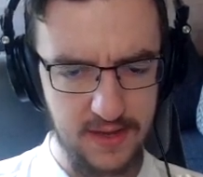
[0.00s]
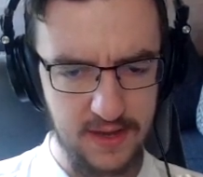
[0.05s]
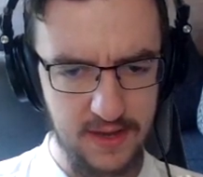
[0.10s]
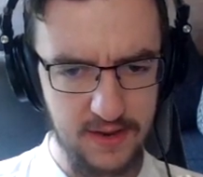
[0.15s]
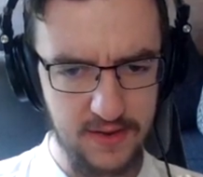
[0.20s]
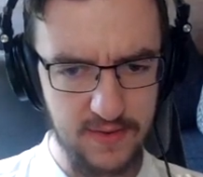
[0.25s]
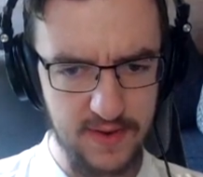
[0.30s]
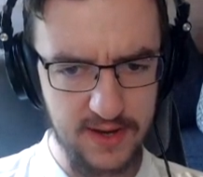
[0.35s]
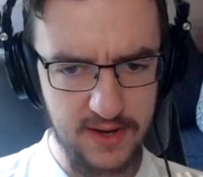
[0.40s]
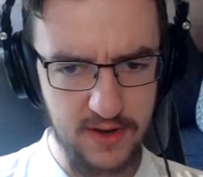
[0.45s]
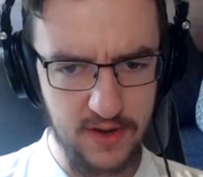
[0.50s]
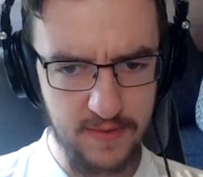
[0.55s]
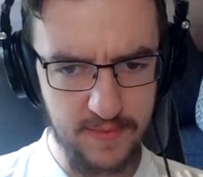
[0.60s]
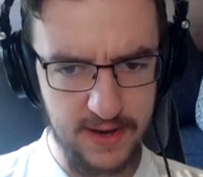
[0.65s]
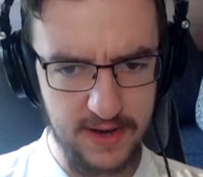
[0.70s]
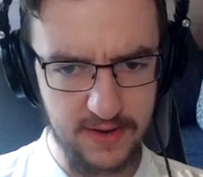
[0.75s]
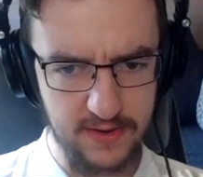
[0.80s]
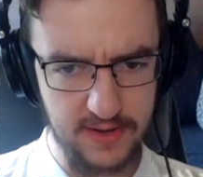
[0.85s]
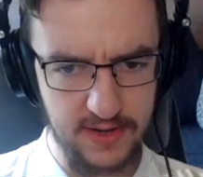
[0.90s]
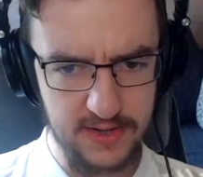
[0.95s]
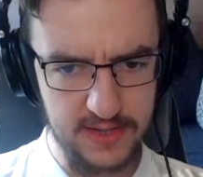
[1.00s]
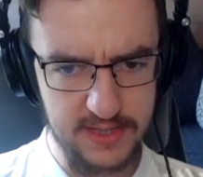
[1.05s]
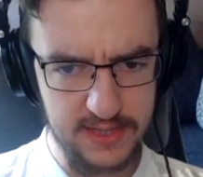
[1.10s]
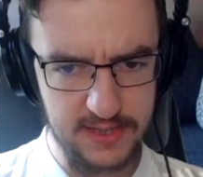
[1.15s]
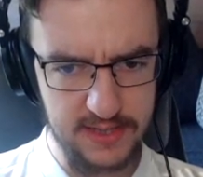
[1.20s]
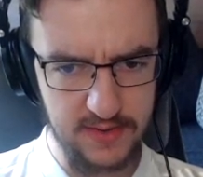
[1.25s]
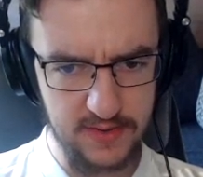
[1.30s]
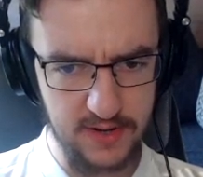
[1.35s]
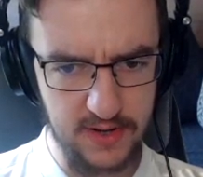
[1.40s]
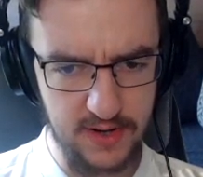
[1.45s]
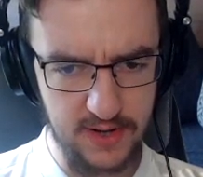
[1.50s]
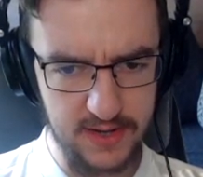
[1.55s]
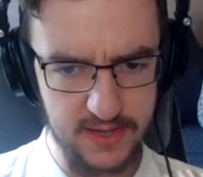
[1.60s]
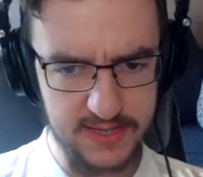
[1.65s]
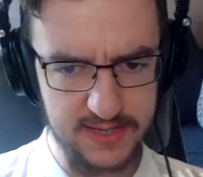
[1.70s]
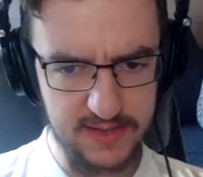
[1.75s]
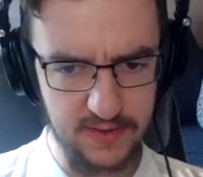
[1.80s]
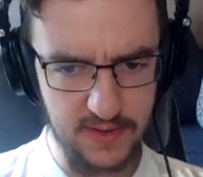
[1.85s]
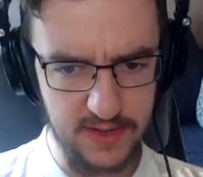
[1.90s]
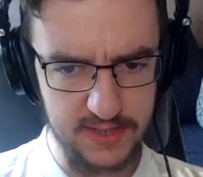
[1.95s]
How do I go about using, doing all of
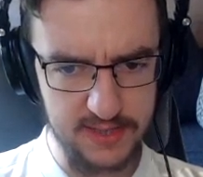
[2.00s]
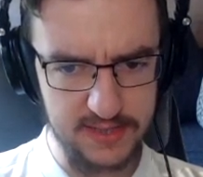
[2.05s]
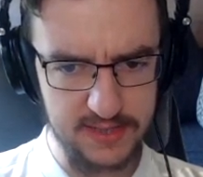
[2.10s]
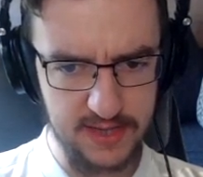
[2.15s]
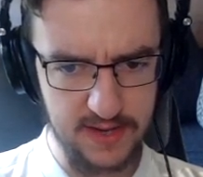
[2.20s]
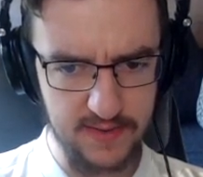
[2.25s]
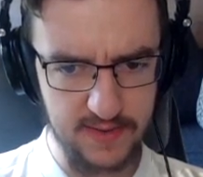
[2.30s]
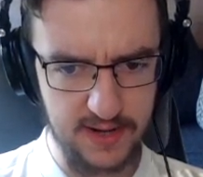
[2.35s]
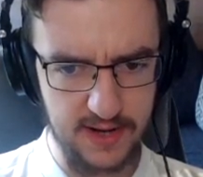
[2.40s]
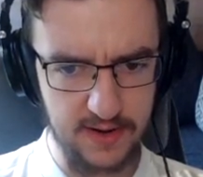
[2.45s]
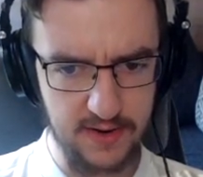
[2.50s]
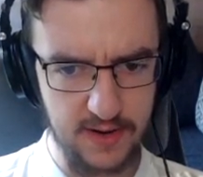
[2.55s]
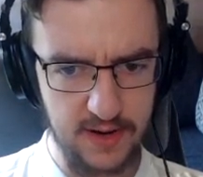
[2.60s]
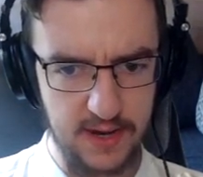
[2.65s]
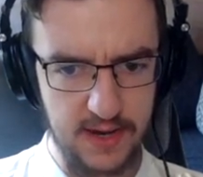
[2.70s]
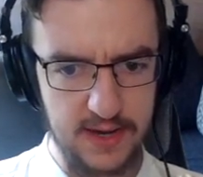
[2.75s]
this at once? There we go.